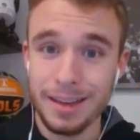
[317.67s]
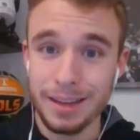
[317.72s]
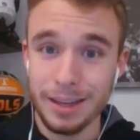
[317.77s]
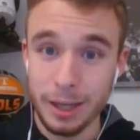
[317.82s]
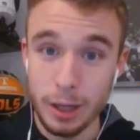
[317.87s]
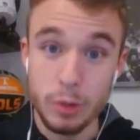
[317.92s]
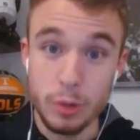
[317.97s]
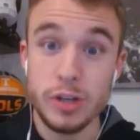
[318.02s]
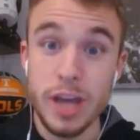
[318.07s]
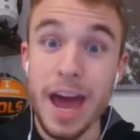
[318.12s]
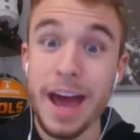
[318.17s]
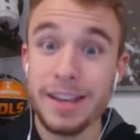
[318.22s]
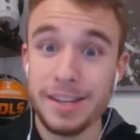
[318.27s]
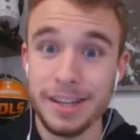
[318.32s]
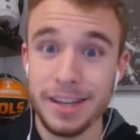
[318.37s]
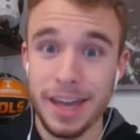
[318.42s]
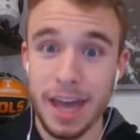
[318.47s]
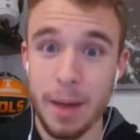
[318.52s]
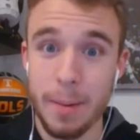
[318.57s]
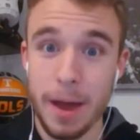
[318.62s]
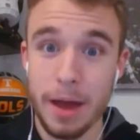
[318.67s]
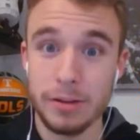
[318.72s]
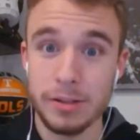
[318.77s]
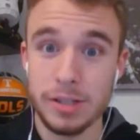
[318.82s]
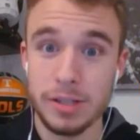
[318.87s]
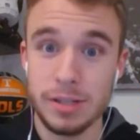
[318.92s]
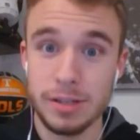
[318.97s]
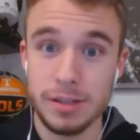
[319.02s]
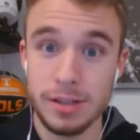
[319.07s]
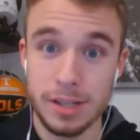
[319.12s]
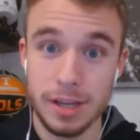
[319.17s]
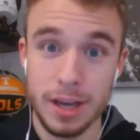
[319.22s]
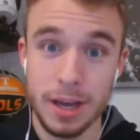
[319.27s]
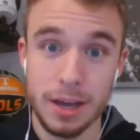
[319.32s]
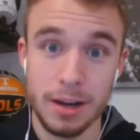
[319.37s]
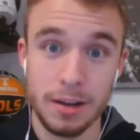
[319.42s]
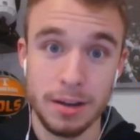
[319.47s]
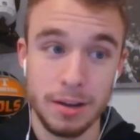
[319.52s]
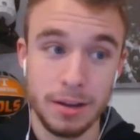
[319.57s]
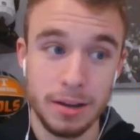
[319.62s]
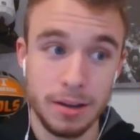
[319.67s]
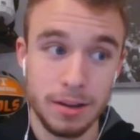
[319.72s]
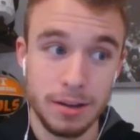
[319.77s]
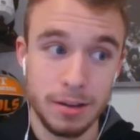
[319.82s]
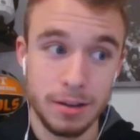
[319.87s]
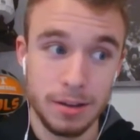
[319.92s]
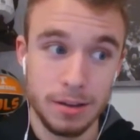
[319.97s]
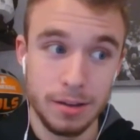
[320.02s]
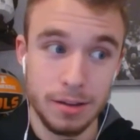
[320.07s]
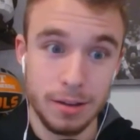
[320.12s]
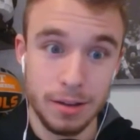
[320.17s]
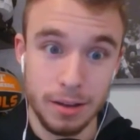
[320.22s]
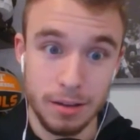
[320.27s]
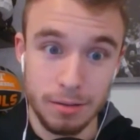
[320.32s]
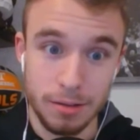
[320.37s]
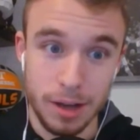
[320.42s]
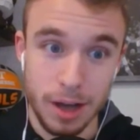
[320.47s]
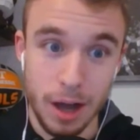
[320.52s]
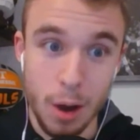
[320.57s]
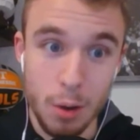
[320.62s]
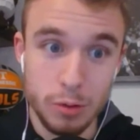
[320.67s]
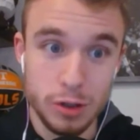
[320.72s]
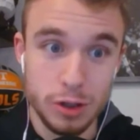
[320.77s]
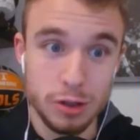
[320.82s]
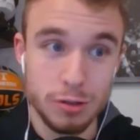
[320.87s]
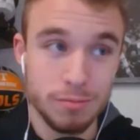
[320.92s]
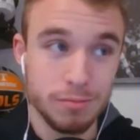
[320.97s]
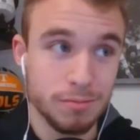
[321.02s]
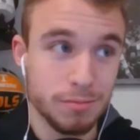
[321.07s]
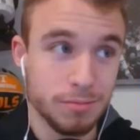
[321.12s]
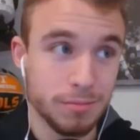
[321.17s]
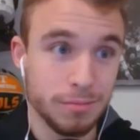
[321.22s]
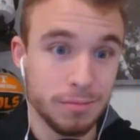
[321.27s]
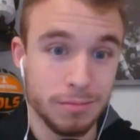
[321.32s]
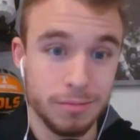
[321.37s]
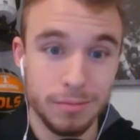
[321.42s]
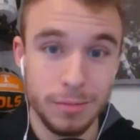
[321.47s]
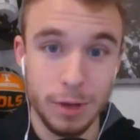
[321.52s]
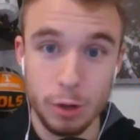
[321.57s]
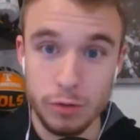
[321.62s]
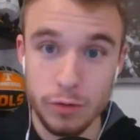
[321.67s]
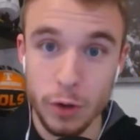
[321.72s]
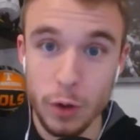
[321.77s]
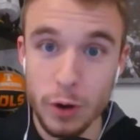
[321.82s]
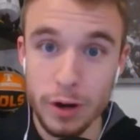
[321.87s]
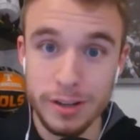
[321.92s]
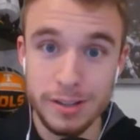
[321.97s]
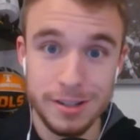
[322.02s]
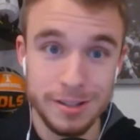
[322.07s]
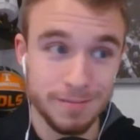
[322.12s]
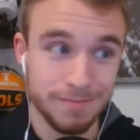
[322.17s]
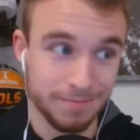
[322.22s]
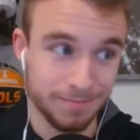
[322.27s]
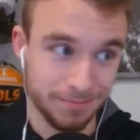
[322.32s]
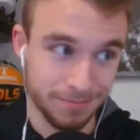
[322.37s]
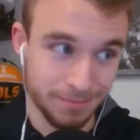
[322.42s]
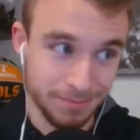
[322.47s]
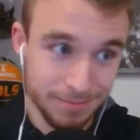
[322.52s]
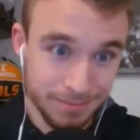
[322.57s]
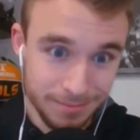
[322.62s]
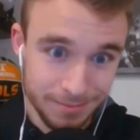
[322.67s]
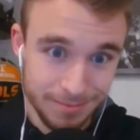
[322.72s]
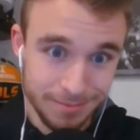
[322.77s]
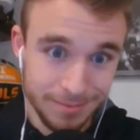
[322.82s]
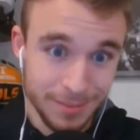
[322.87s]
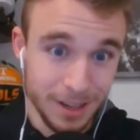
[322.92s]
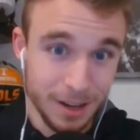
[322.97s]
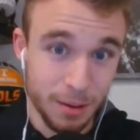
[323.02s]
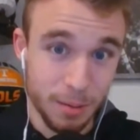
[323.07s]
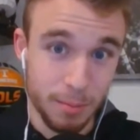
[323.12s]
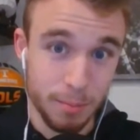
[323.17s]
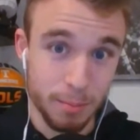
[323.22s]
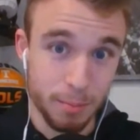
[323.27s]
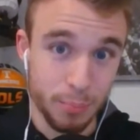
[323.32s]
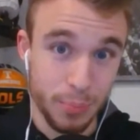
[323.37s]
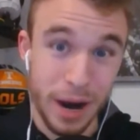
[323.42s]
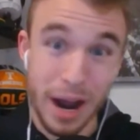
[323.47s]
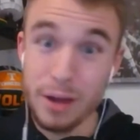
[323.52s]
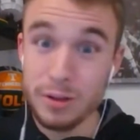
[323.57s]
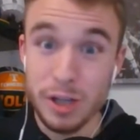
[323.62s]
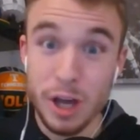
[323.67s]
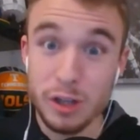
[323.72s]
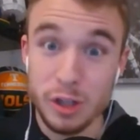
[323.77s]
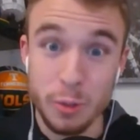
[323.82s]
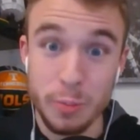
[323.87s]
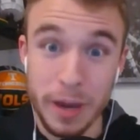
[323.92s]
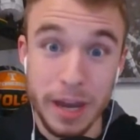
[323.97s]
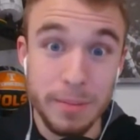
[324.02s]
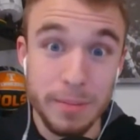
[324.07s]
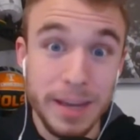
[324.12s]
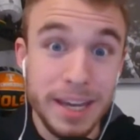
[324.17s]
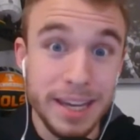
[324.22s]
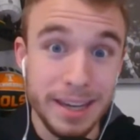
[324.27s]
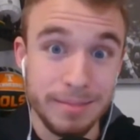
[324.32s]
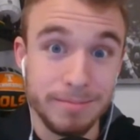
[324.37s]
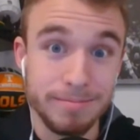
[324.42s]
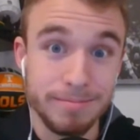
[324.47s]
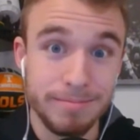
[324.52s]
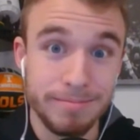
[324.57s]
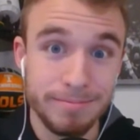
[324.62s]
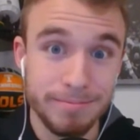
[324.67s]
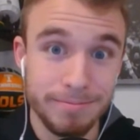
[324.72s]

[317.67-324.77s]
Hugh Jackson came out and said, Coach Flores, Browns also paid me